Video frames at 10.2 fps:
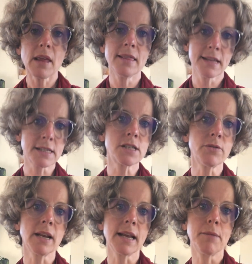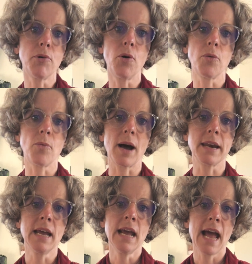this is a really important one,
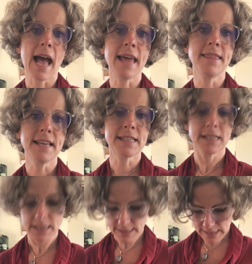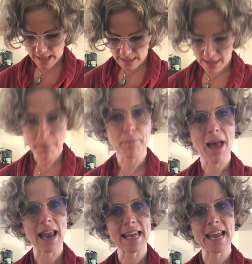and this is the
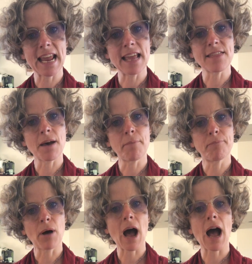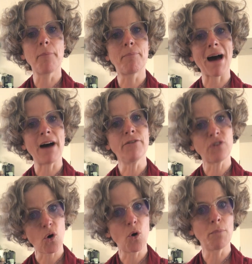belly either above
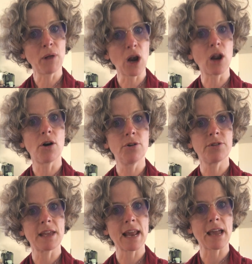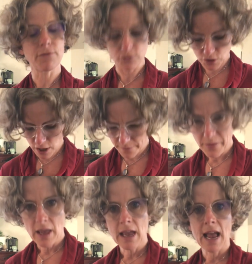or below the navel. So
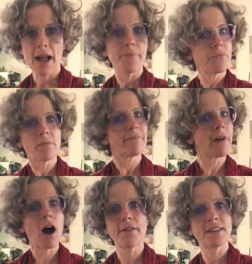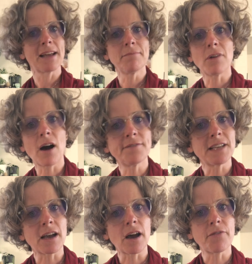I've
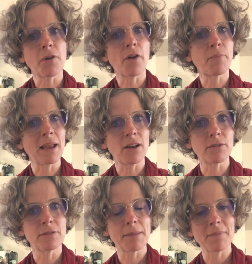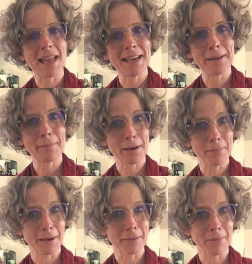been on eating my
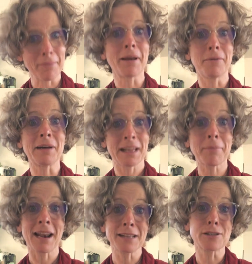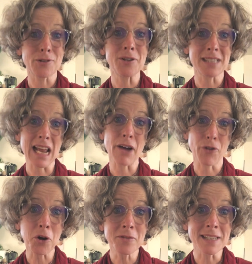metabolic balance foods now for
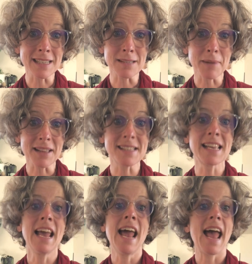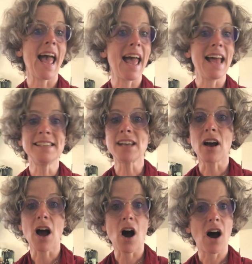over 6 months, and
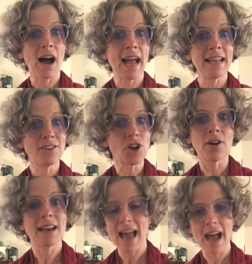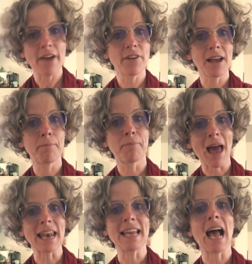I don't have a
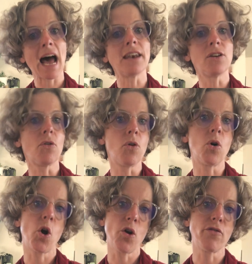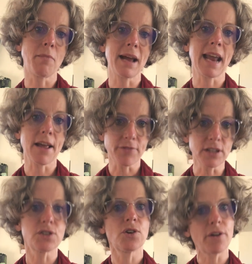belly under or over my navel.
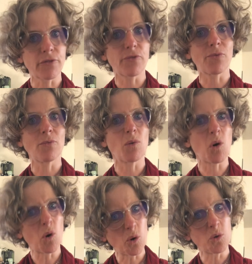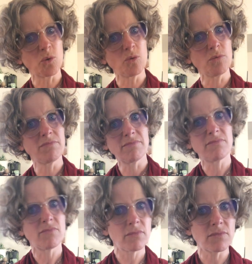It's sort of all
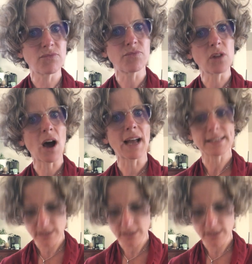nice